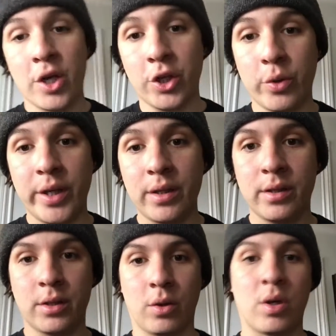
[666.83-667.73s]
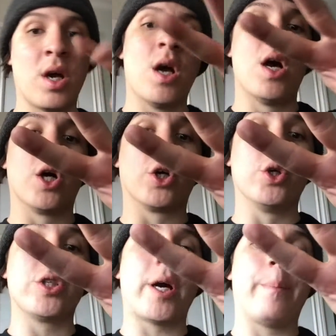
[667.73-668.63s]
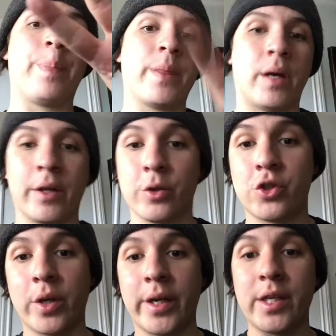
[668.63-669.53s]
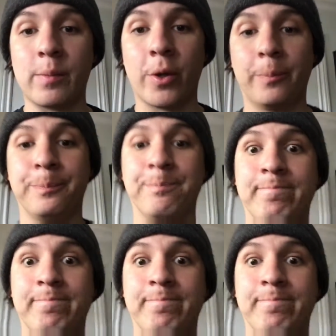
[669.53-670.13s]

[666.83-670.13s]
uni. So, good job on those straight A's, bro.